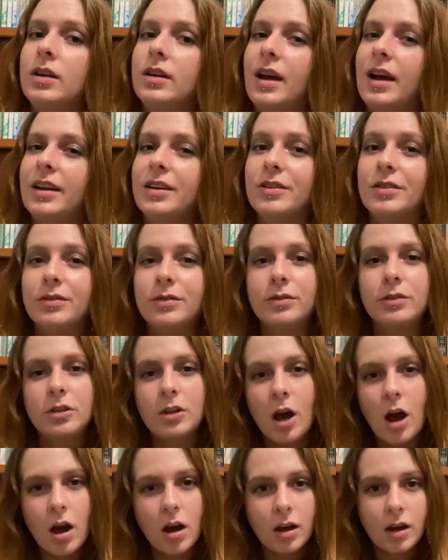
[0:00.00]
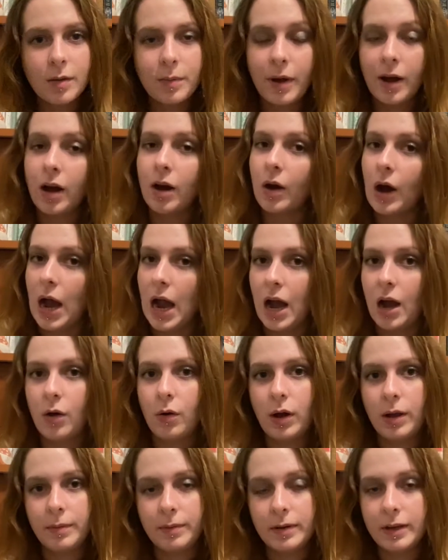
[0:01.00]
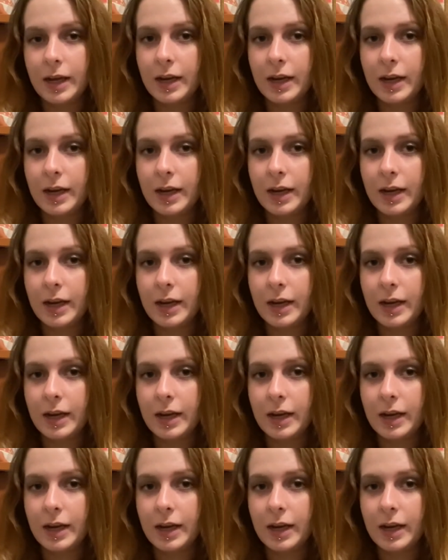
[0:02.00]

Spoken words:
kind of talk about how I'm